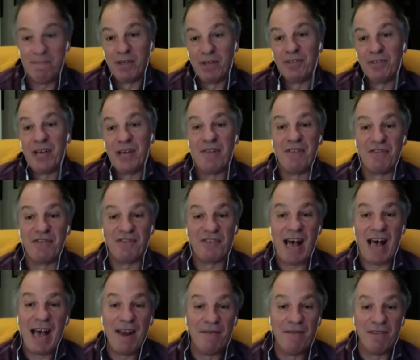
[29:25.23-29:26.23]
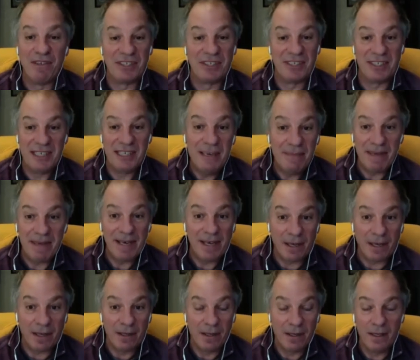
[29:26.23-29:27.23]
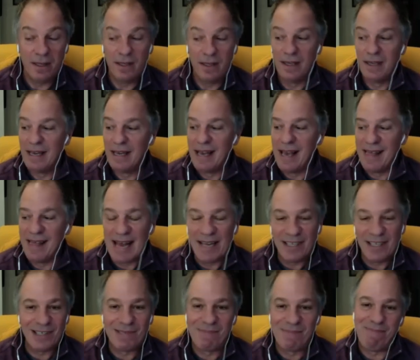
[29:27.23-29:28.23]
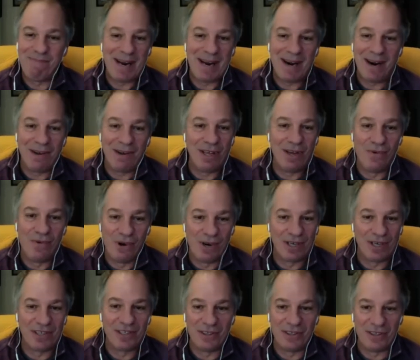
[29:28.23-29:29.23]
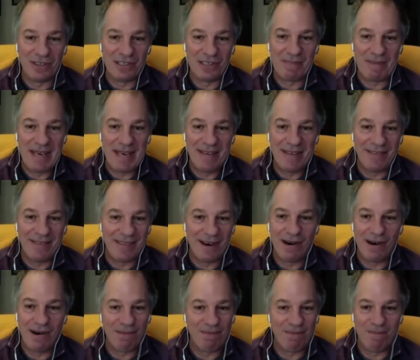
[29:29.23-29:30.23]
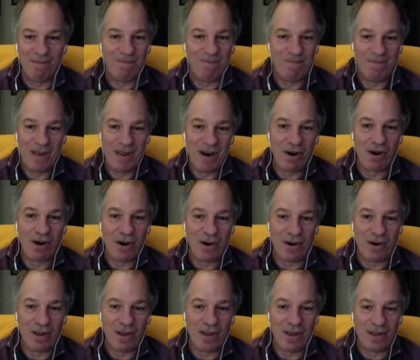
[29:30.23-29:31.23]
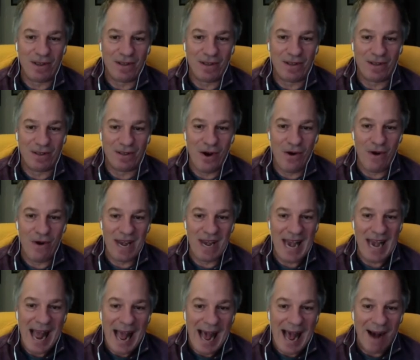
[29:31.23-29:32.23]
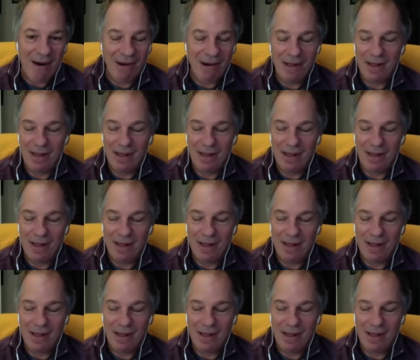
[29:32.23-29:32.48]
Built on the side of a steep hill. And that just barely works at the speeds they're going now.